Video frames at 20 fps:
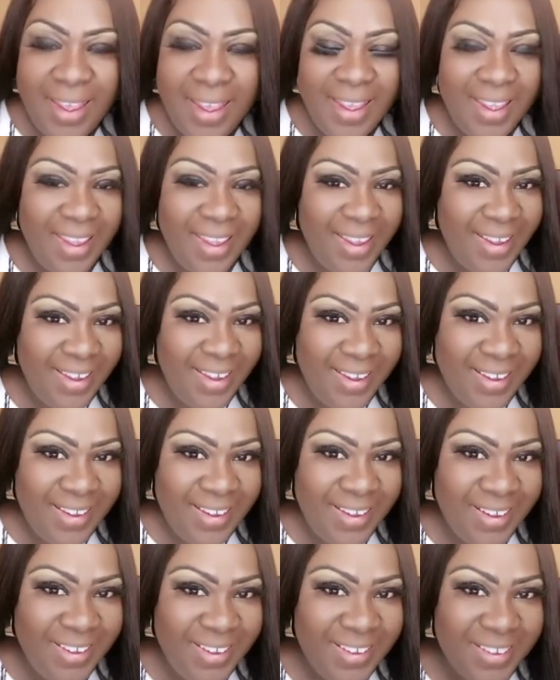
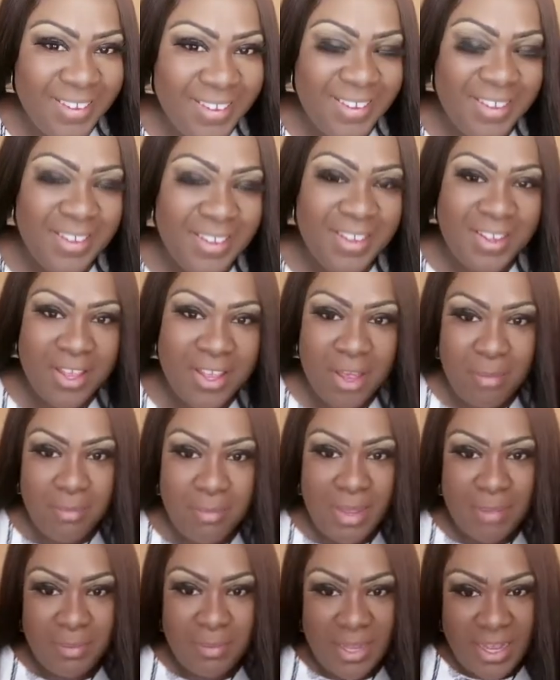hey,
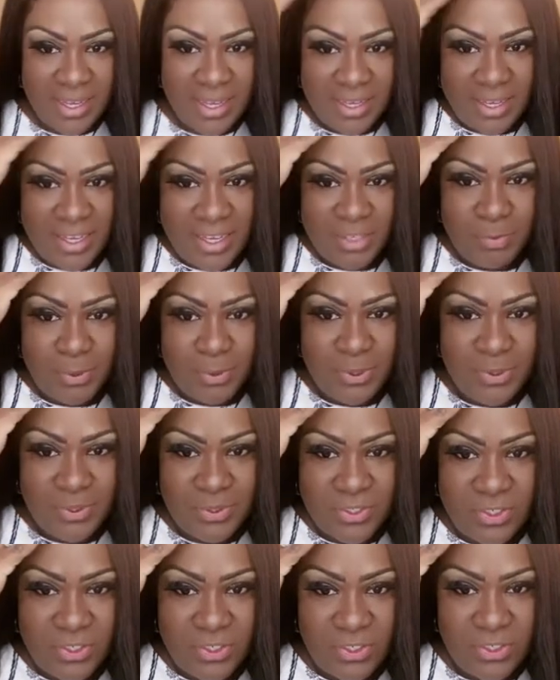my podcast
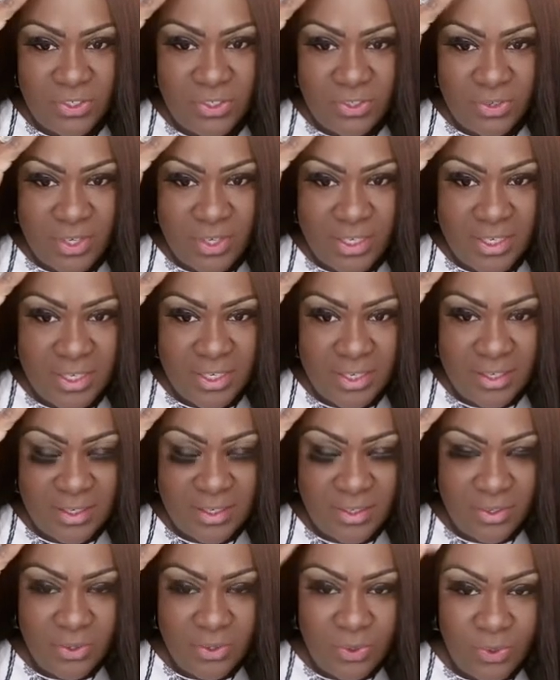producer just joined in.
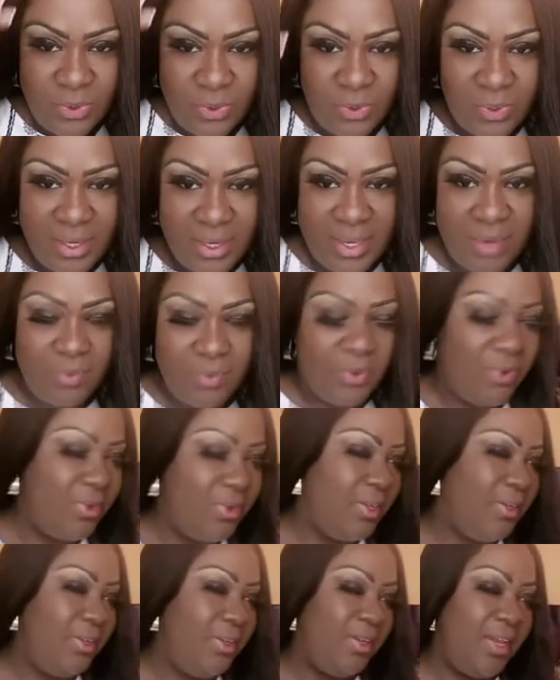Who they
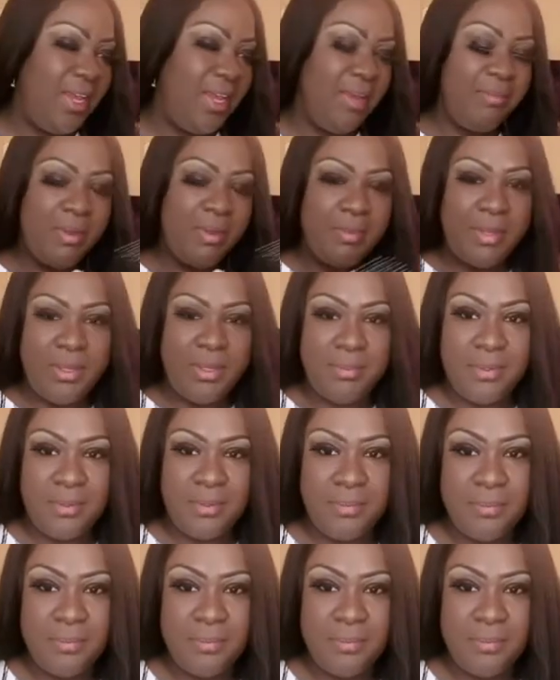want? Hey, my baby.